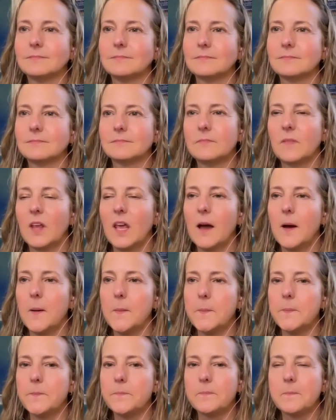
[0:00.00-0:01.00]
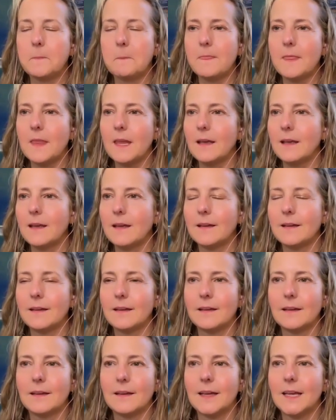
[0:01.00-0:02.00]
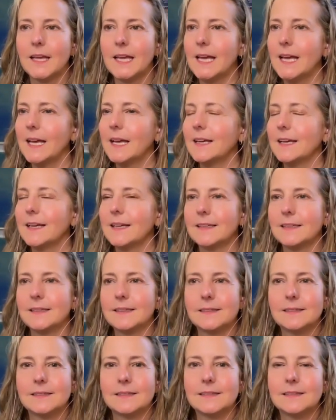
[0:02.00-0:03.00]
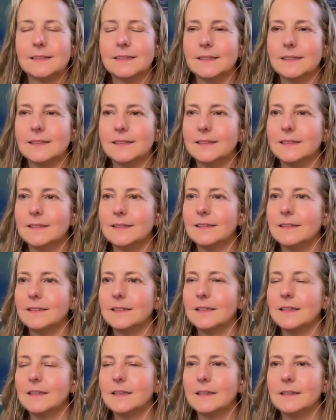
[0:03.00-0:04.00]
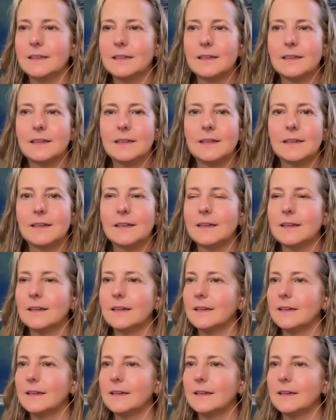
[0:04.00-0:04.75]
This person isn't speaking.